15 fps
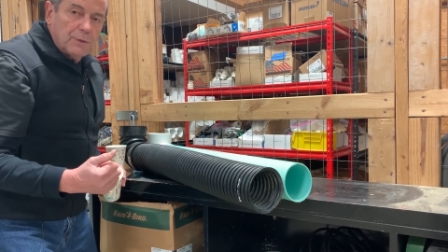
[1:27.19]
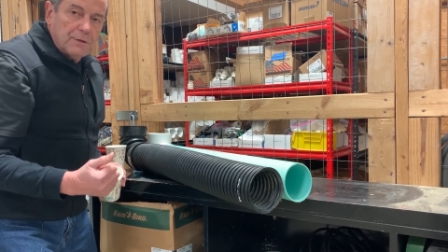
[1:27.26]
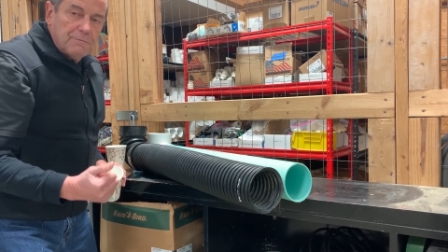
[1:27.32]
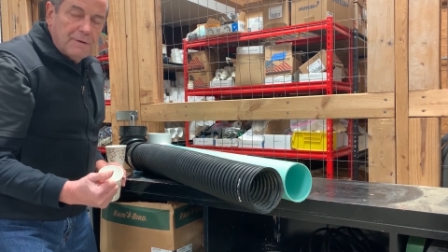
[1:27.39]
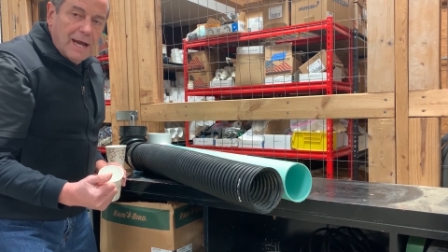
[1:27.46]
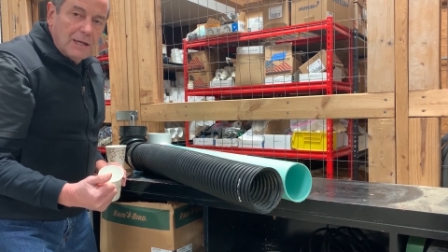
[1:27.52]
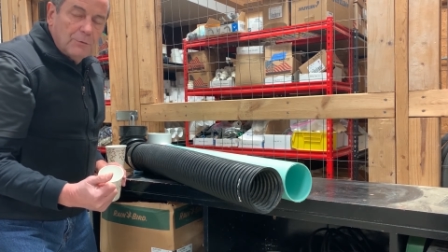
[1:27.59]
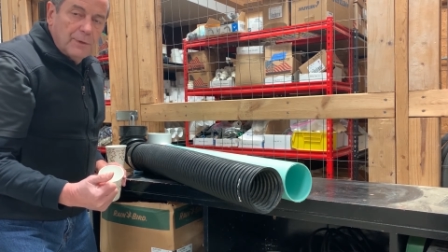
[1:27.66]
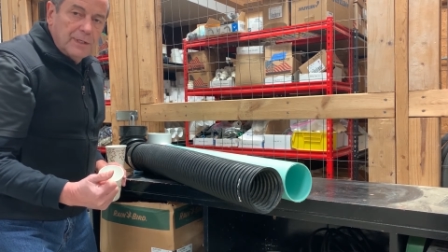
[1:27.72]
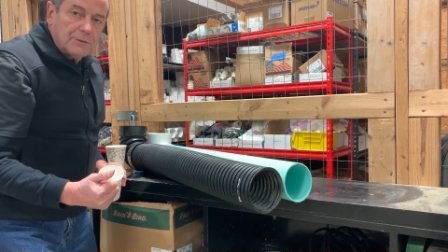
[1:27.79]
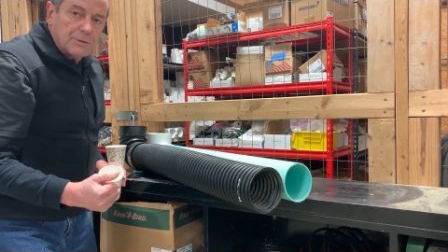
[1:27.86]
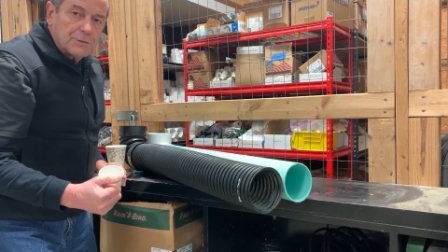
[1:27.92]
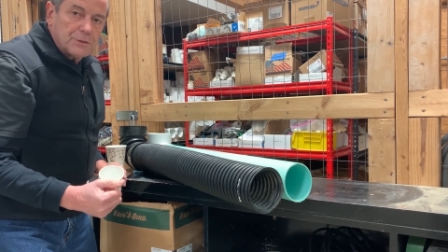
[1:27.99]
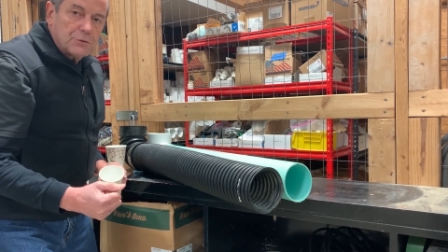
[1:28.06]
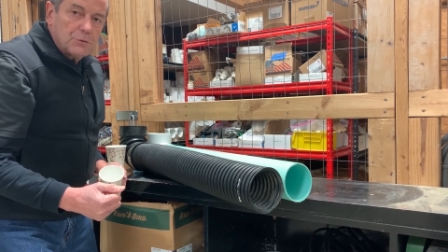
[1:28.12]
we
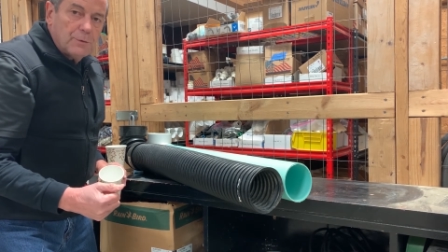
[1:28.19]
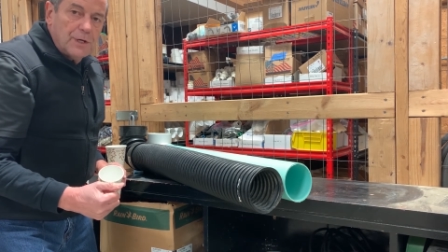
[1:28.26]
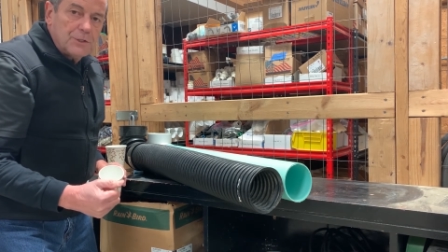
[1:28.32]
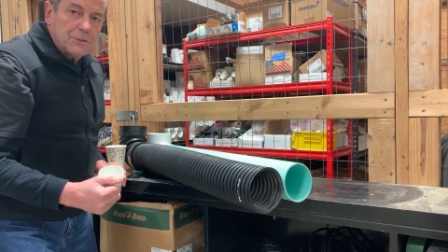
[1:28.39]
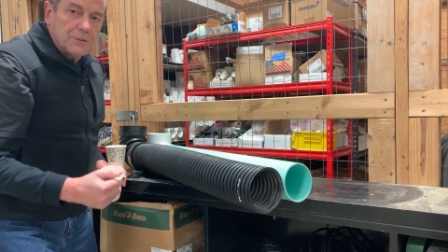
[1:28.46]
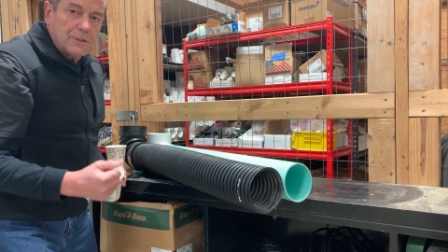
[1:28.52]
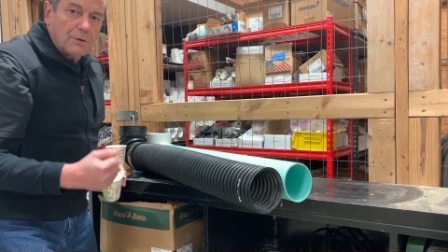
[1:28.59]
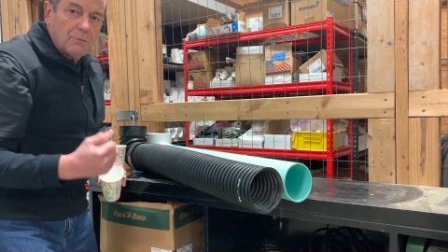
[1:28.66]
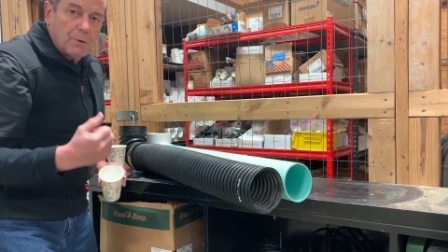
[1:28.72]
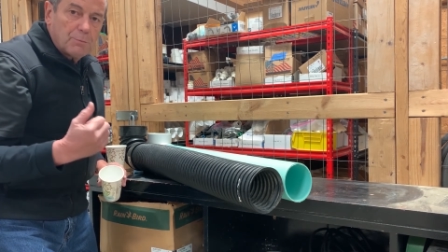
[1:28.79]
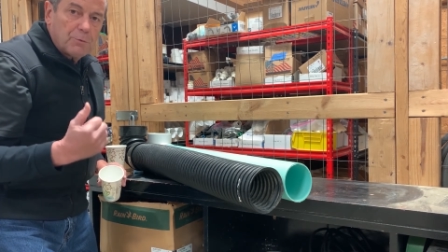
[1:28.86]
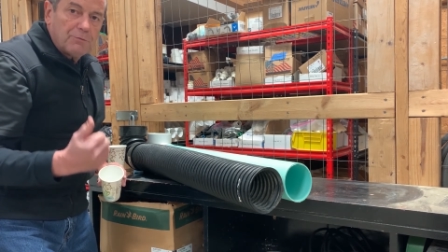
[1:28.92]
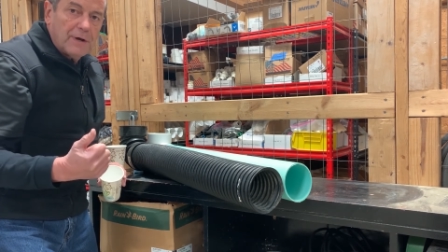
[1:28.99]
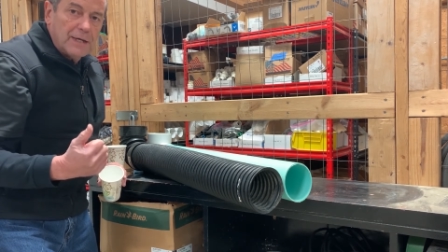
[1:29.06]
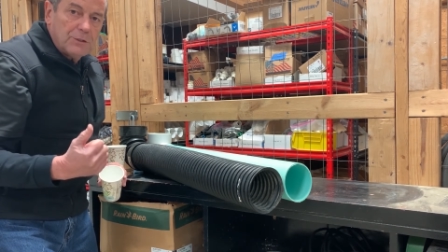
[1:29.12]
evaluate the situation, and
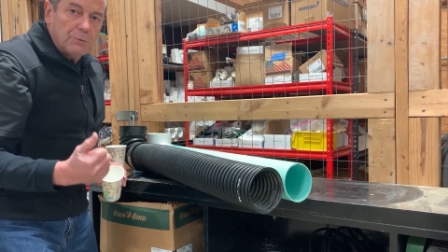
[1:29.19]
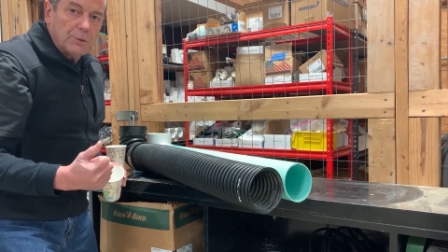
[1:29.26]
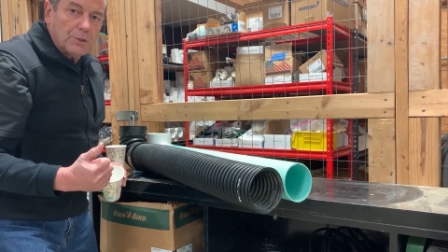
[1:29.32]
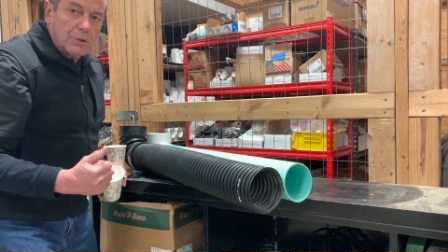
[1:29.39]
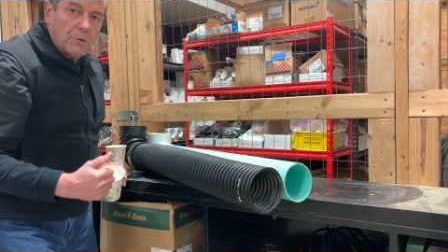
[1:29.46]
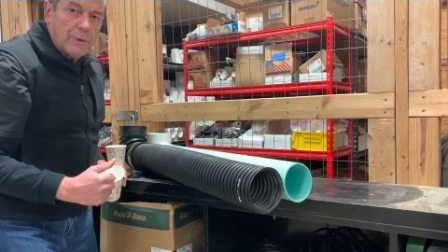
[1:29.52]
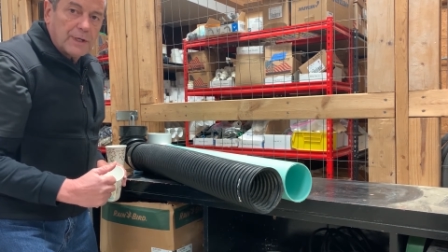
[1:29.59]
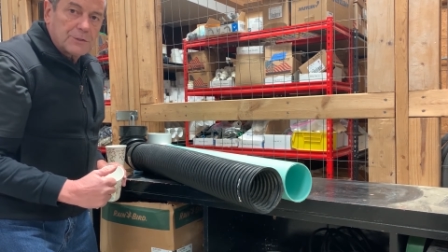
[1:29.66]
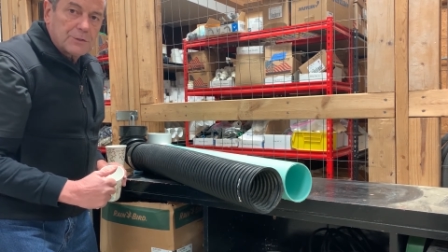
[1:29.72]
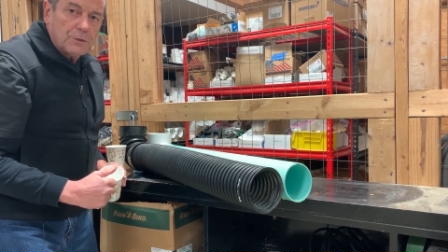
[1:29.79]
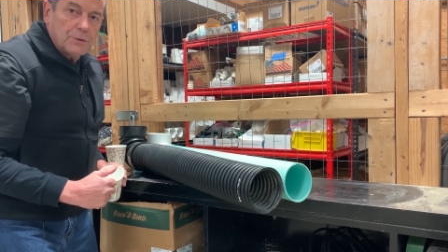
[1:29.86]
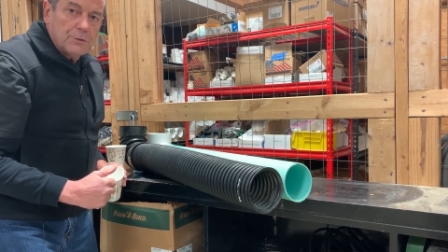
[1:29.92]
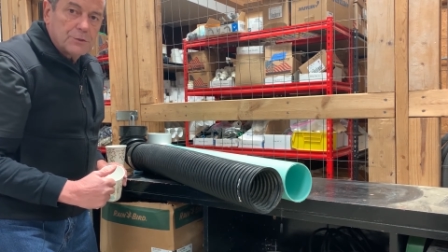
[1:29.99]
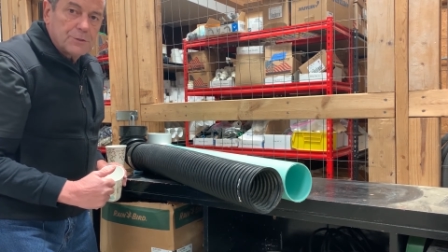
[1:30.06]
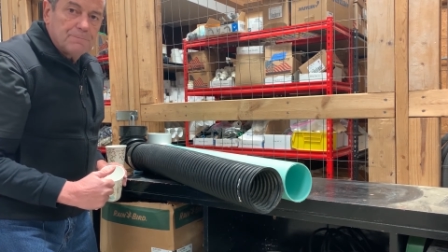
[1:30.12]
we provide you with the correct
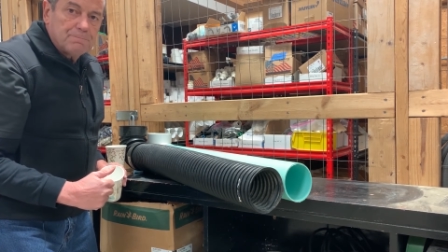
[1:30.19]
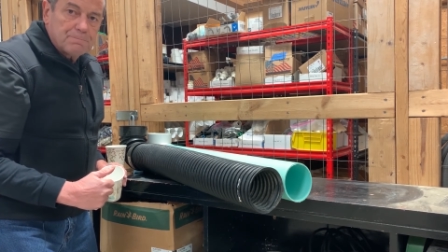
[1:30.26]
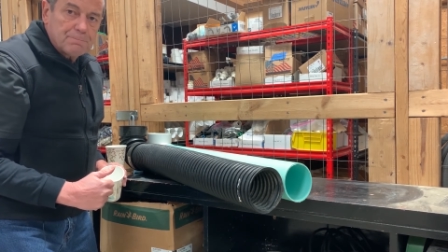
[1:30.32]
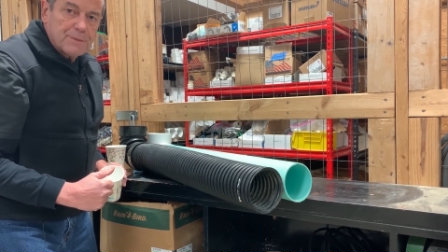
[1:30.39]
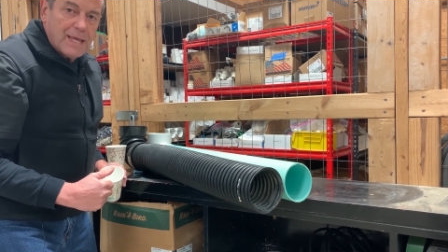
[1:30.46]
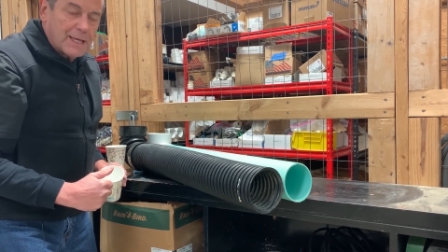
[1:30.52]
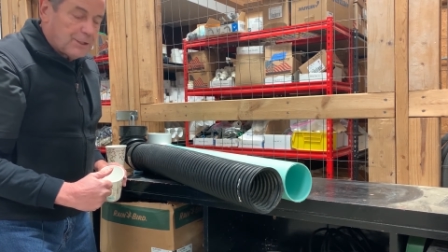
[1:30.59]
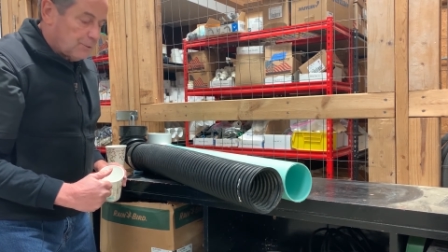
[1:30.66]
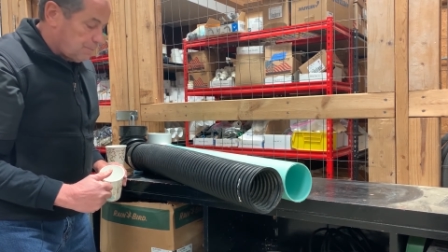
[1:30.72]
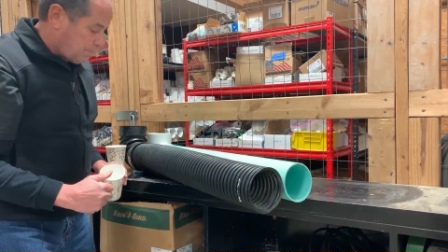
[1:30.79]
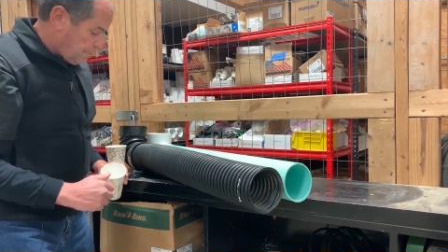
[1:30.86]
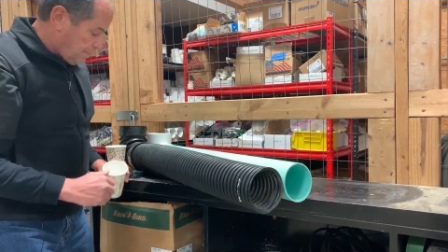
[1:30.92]
solution. Thank you.